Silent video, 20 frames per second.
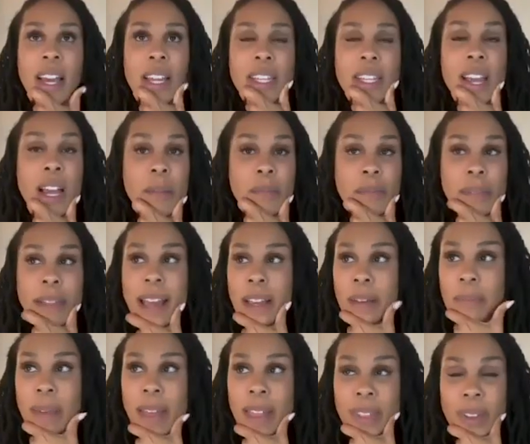a young
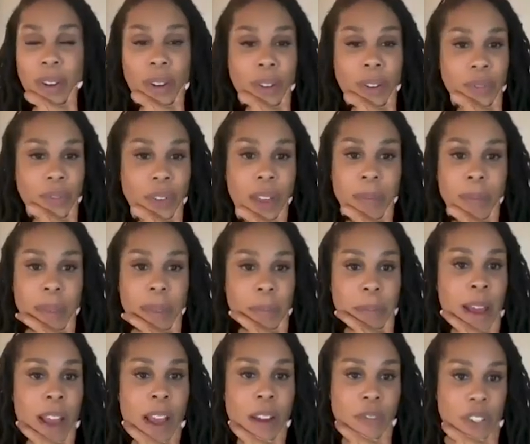Black mother from
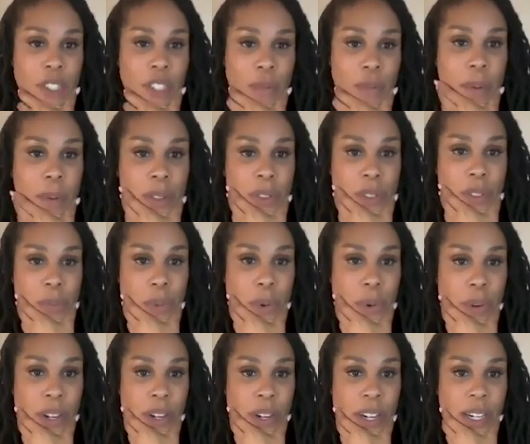impoverished
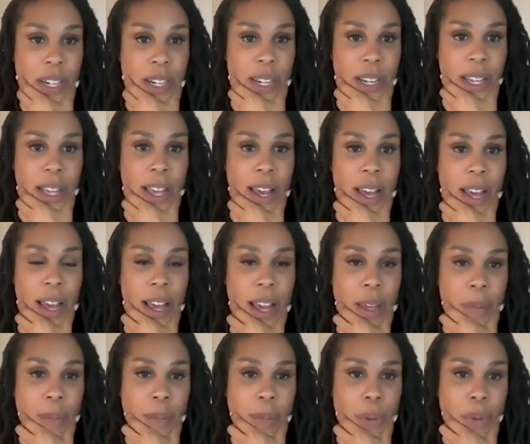Baltimore,
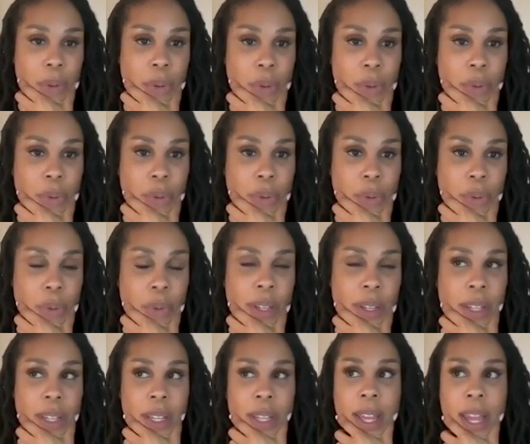who,
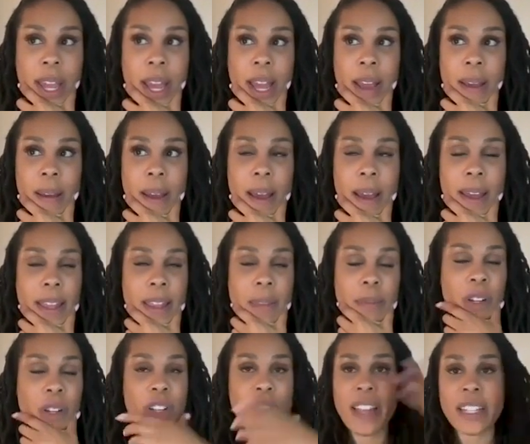in the
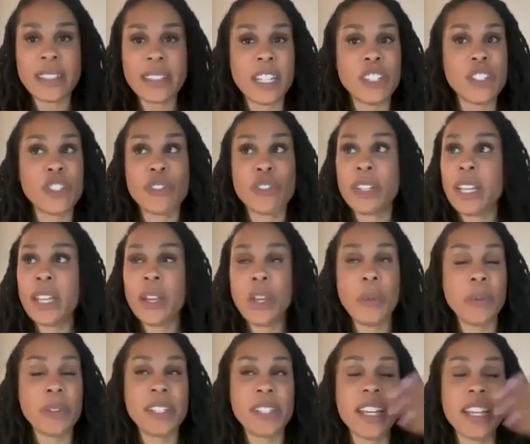middle of last century, who
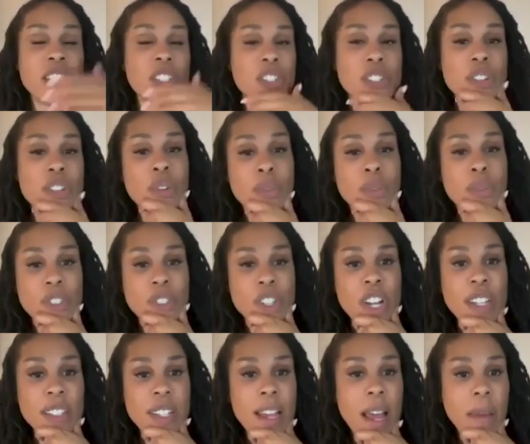presented to
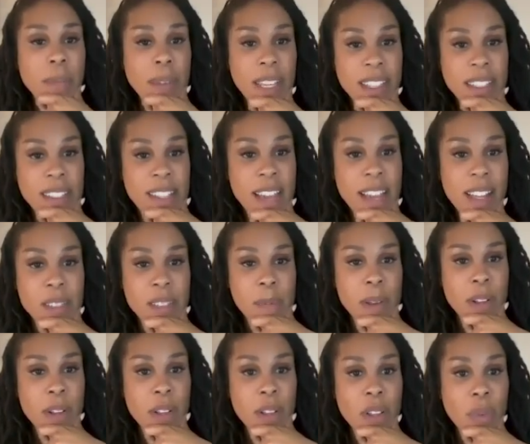Johns Hopkins
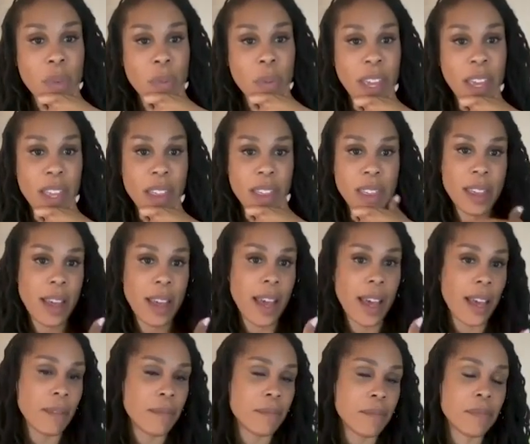Hospital with
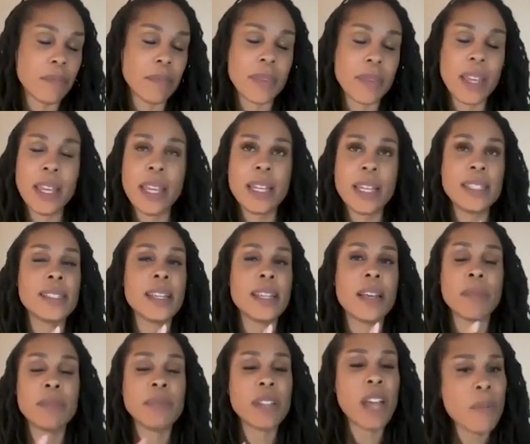
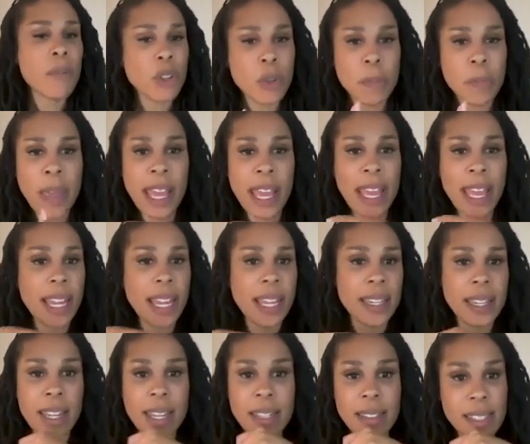some abdominal
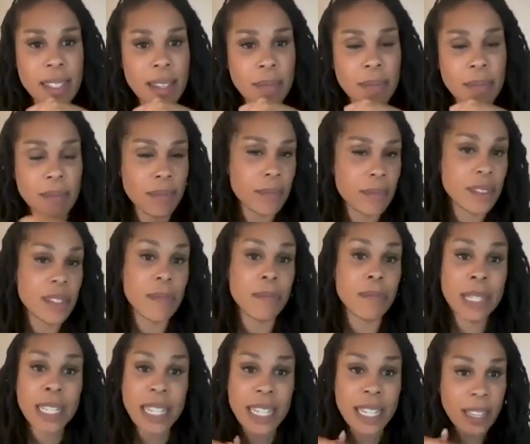pain and some
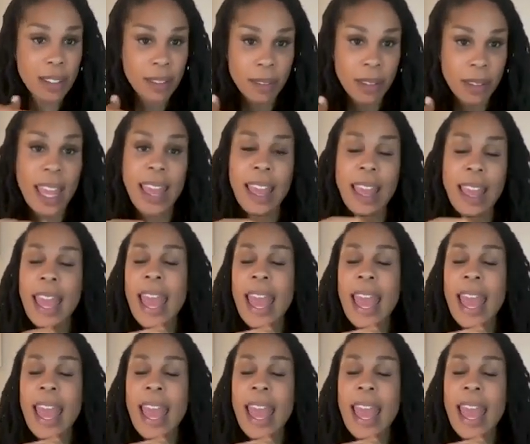bleeding,